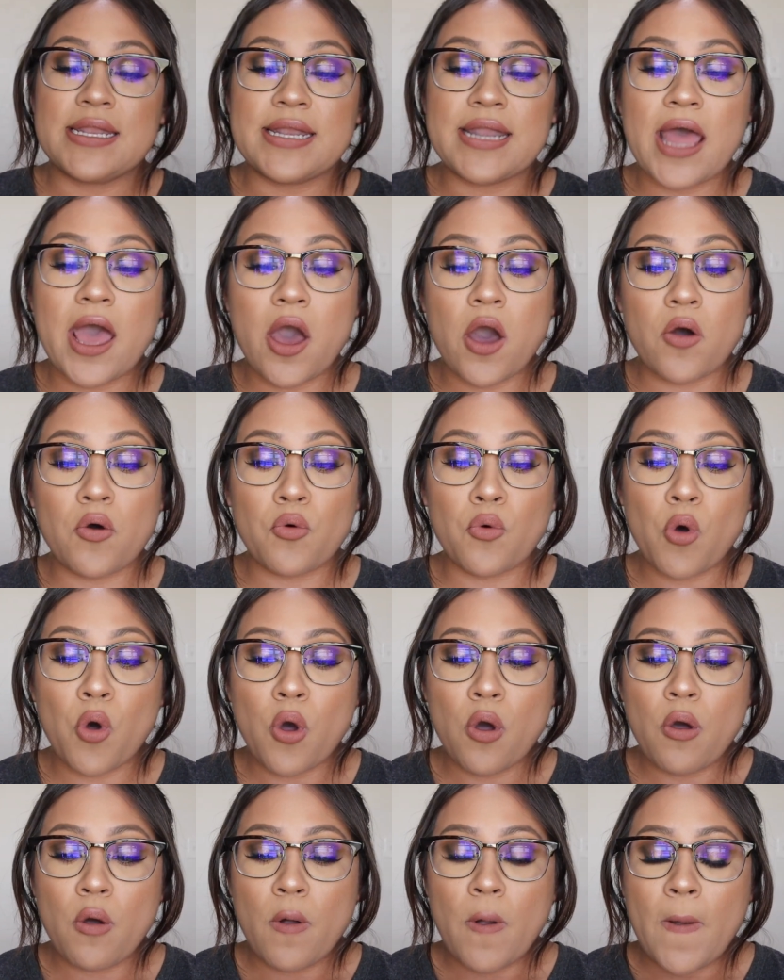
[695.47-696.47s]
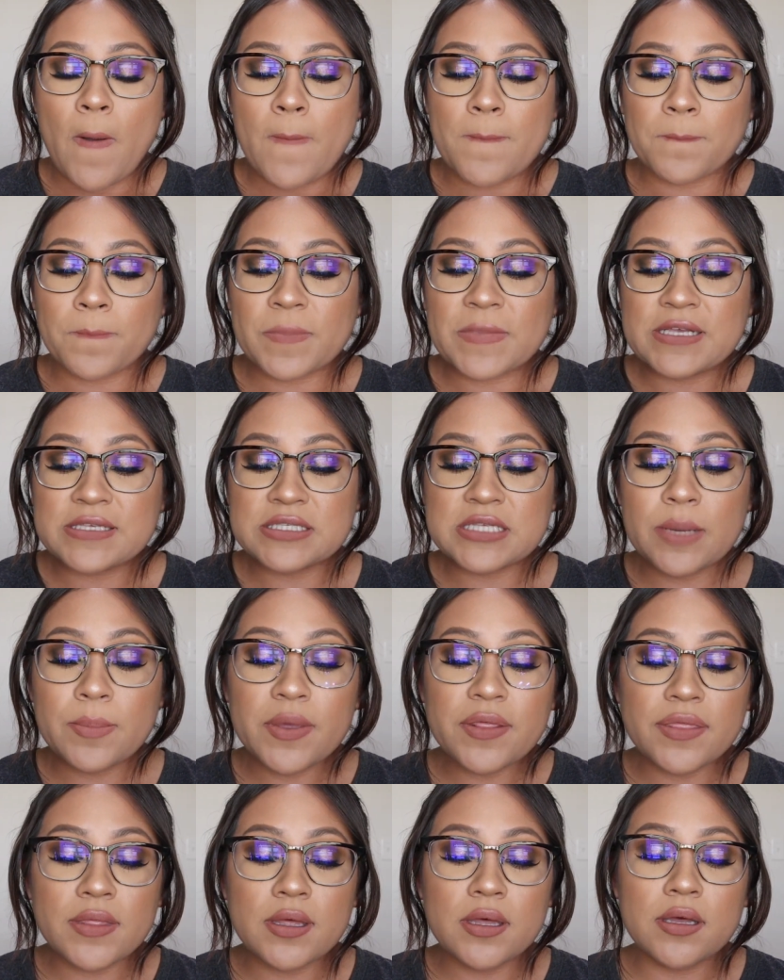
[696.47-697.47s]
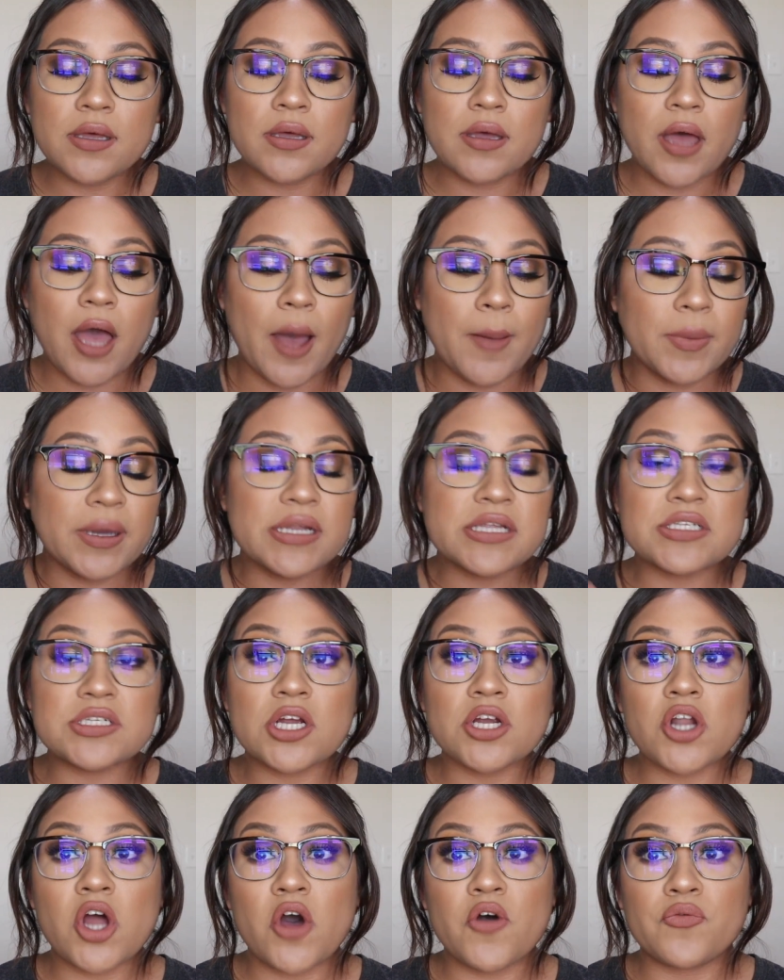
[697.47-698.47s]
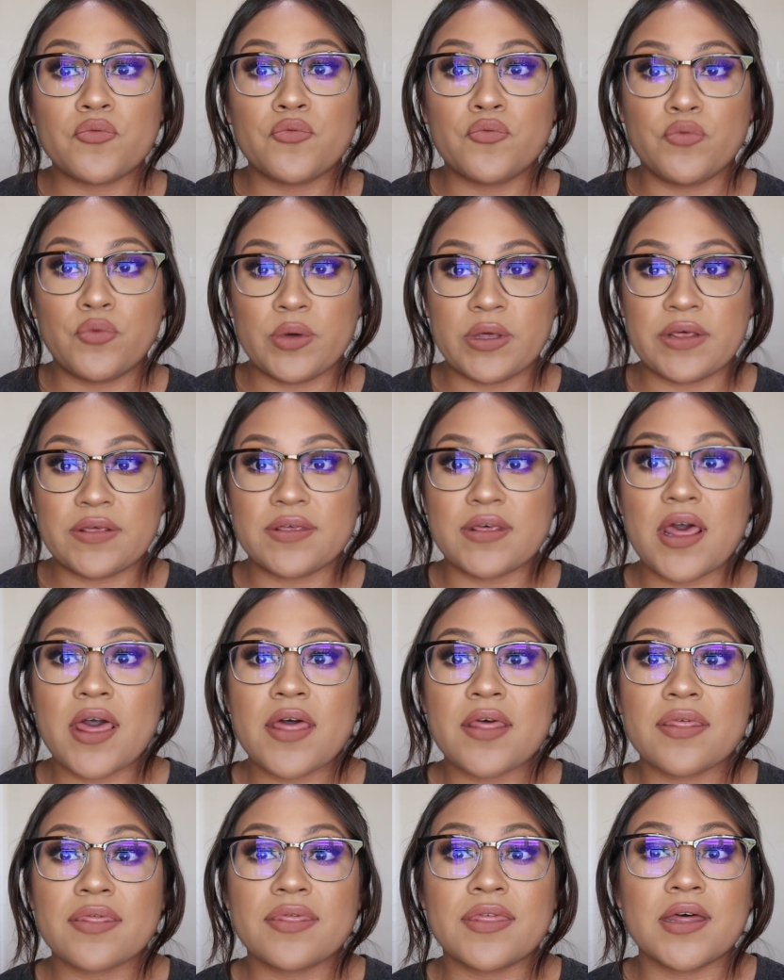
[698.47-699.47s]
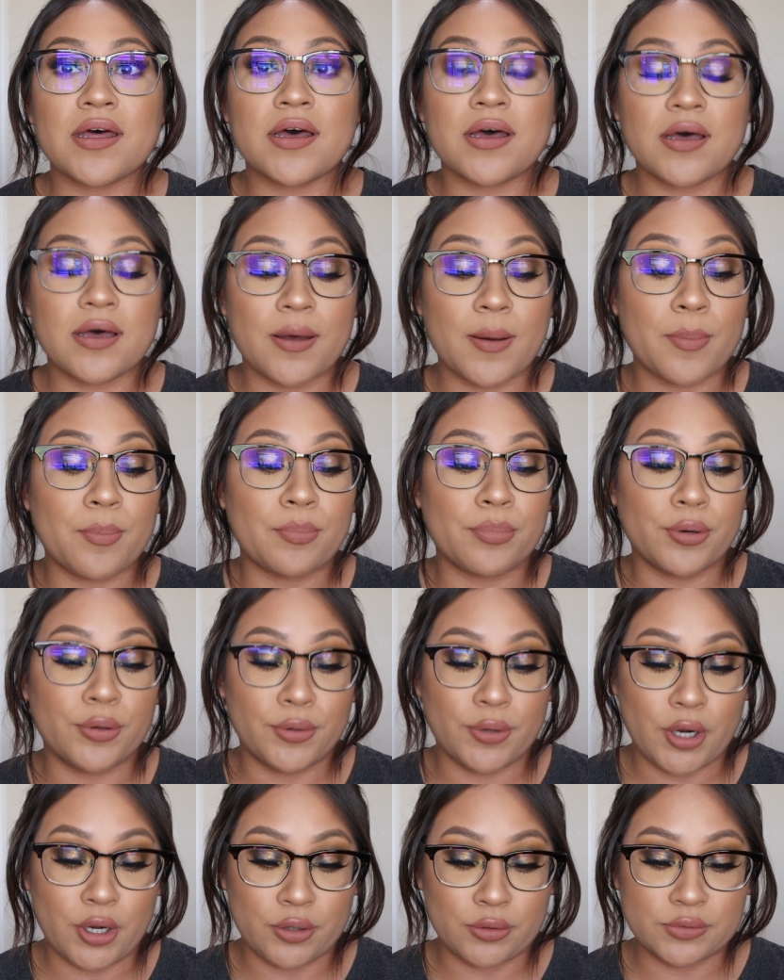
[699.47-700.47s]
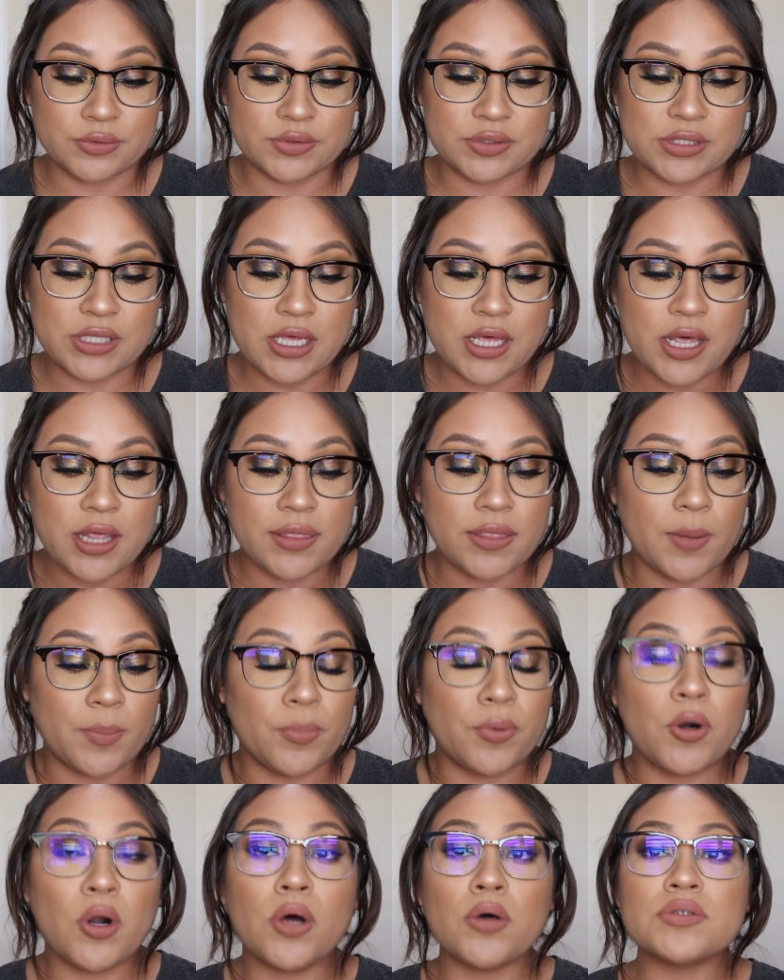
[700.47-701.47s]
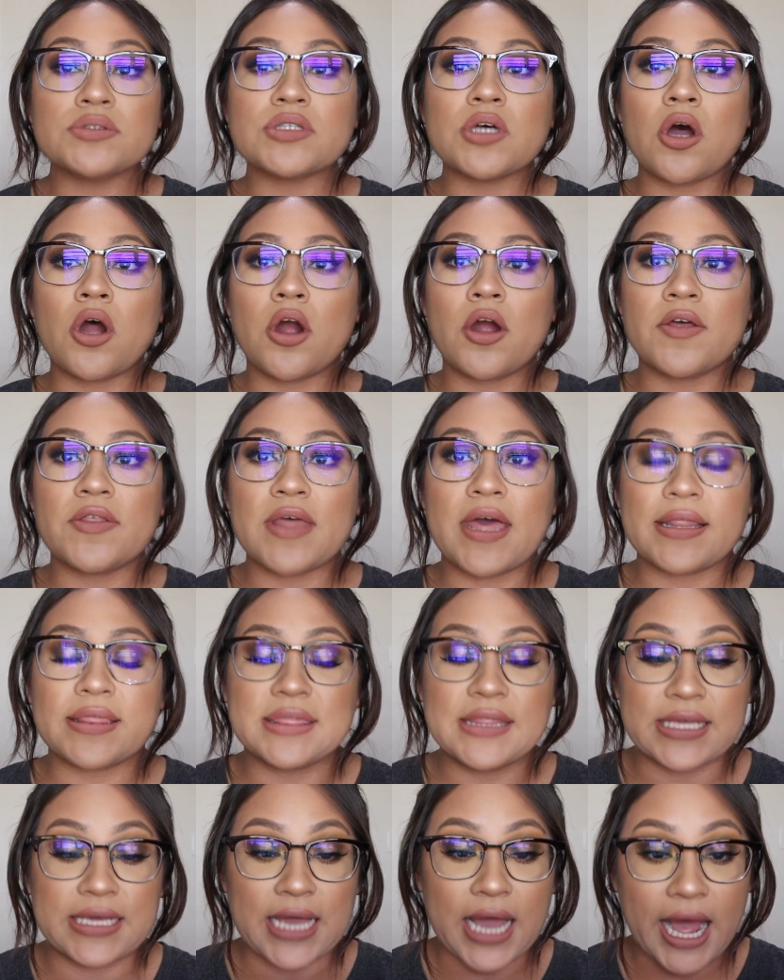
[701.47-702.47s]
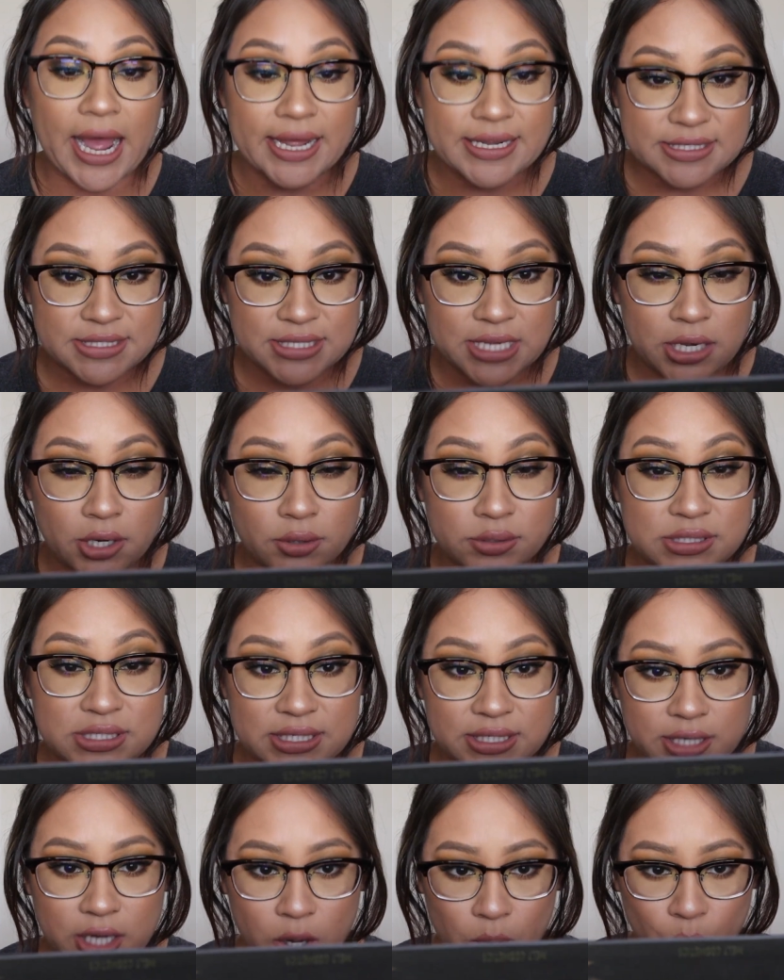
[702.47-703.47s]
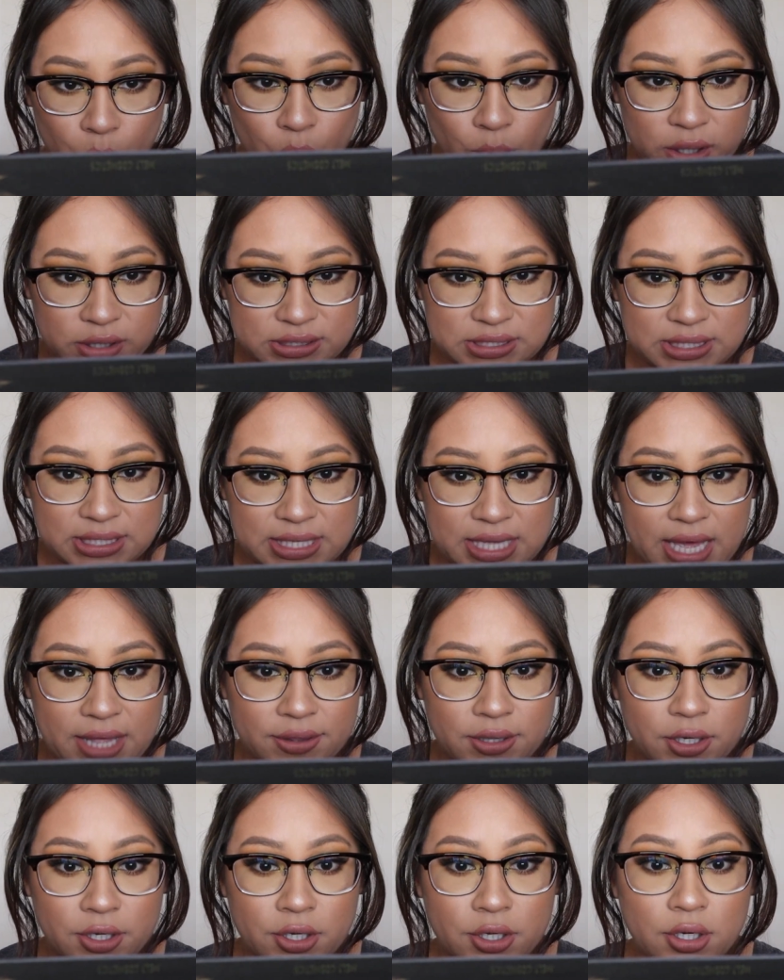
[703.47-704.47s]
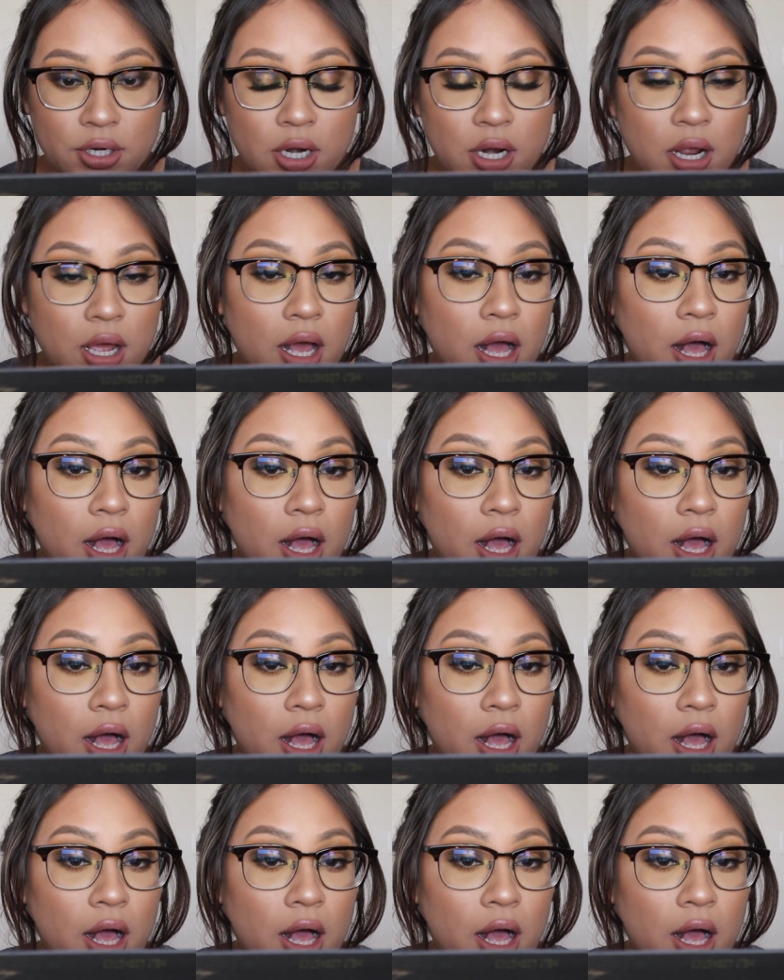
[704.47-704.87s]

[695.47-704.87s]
Now, I'm going to start off with the pros. The pros are that the eyeshadow did come well together.